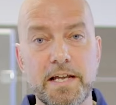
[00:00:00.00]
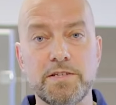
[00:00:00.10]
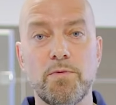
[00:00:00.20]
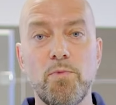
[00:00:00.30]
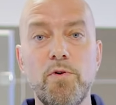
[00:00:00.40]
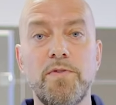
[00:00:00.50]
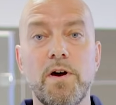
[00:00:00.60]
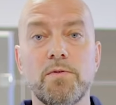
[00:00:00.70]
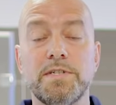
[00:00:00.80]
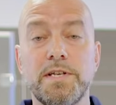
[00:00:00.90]
let's remove the
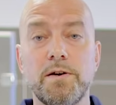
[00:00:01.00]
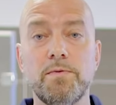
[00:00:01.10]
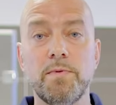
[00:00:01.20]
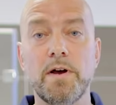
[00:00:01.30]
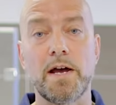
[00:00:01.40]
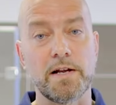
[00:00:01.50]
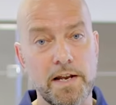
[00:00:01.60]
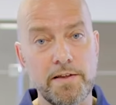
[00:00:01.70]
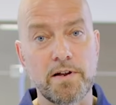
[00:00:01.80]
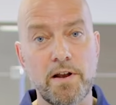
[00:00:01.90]
old seal and
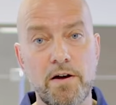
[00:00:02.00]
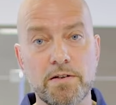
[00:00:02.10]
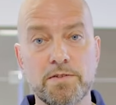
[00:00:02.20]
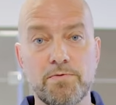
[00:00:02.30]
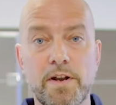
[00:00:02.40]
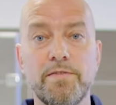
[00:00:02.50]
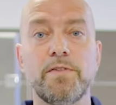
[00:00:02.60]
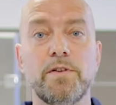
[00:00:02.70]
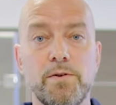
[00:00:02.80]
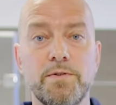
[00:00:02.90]
clean the glass ready
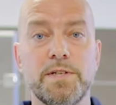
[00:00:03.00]
for the new